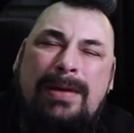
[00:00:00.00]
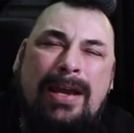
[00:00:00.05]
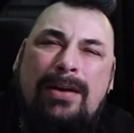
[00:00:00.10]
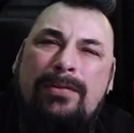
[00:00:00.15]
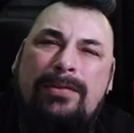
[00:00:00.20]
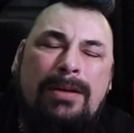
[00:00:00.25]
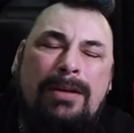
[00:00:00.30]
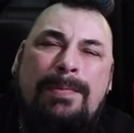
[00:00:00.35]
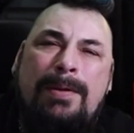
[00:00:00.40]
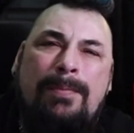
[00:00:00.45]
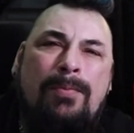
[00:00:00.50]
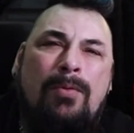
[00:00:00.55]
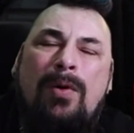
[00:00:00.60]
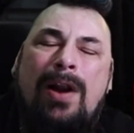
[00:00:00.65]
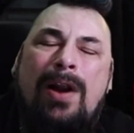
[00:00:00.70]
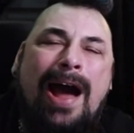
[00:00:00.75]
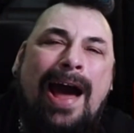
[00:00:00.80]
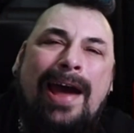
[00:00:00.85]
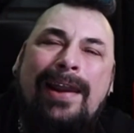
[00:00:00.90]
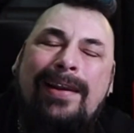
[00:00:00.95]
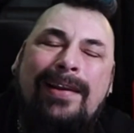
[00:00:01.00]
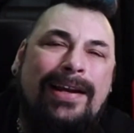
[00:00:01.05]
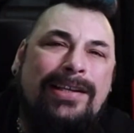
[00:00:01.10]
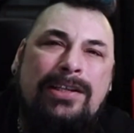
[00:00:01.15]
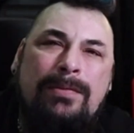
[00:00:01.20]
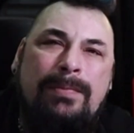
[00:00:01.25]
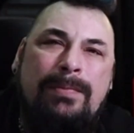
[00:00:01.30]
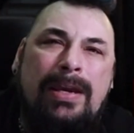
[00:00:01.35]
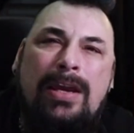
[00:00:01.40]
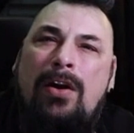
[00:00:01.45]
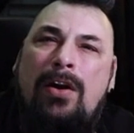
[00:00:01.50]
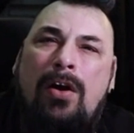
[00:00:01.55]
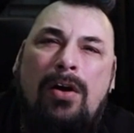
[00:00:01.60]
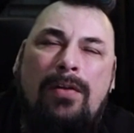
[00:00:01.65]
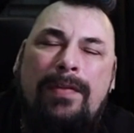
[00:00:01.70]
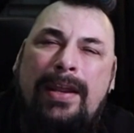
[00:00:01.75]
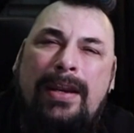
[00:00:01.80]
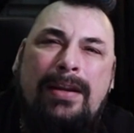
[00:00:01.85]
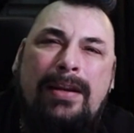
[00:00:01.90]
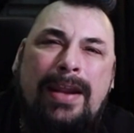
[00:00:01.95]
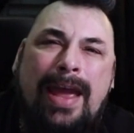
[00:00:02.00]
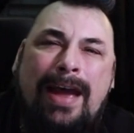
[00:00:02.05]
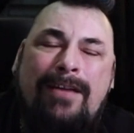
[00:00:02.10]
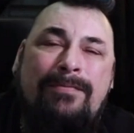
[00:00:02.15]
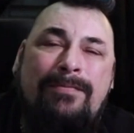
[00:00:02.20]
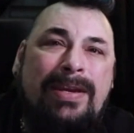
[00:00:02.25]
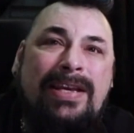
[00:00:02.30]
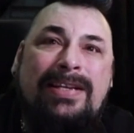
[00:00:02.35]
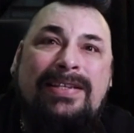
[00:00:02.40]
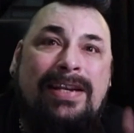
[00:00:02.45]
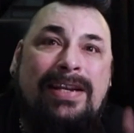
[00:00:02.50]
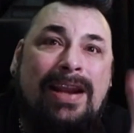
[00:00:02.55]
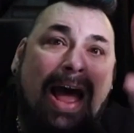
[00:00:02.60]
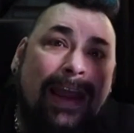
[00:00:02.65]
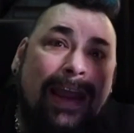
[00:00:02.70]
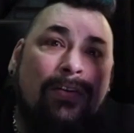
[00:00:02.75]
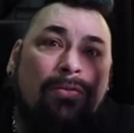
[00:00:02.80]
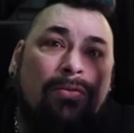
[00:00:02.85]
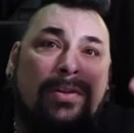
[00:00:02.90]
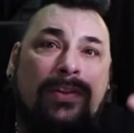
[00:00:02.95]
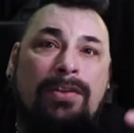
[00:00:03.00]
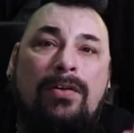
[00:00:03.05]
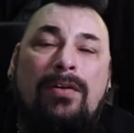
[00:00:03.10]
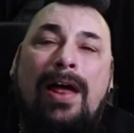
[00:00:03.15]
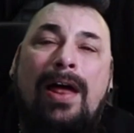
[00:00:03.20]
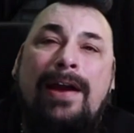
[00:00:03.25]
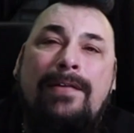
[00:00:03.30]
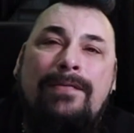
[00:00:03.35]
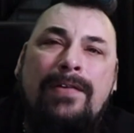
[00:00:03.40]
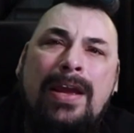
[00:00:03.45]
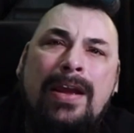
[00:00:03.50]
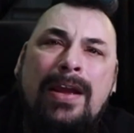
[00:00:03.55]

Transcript: I don't think people were idolizing me at all. They didn't have me as an idol in their life.